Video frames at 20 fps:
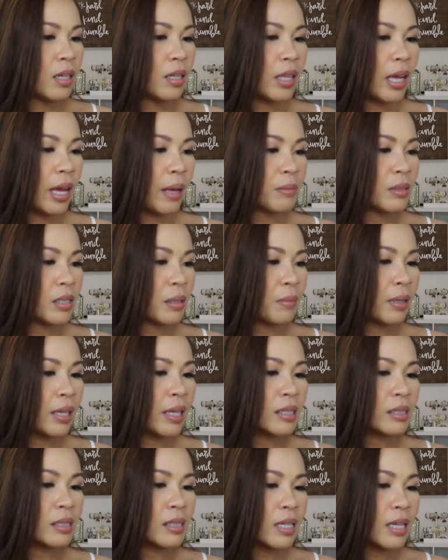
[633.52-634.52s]
They have some
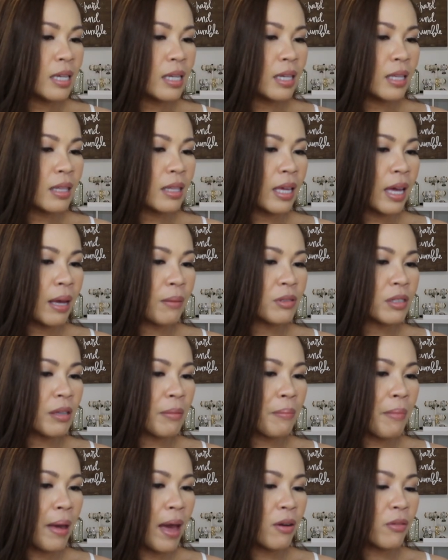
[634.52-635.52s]
Kissing and they have
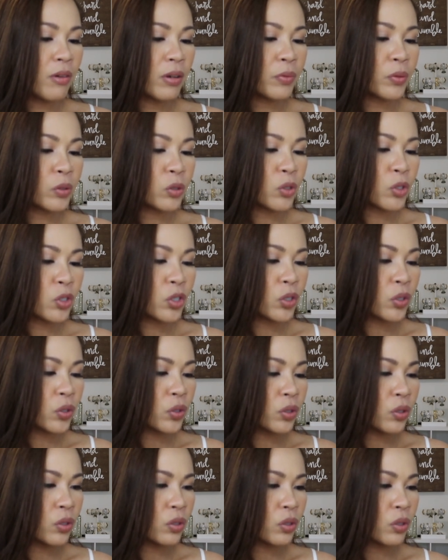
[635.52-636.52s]
some Matte
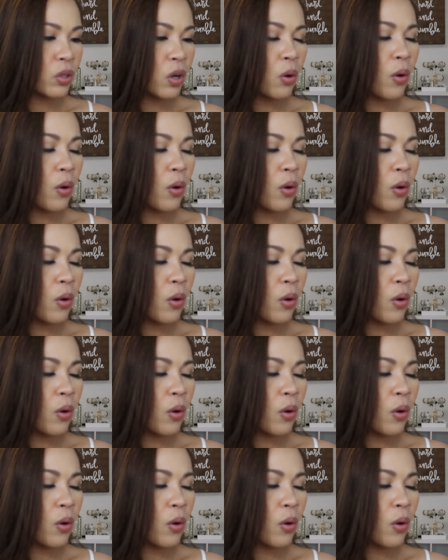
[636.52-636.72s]
Revolution.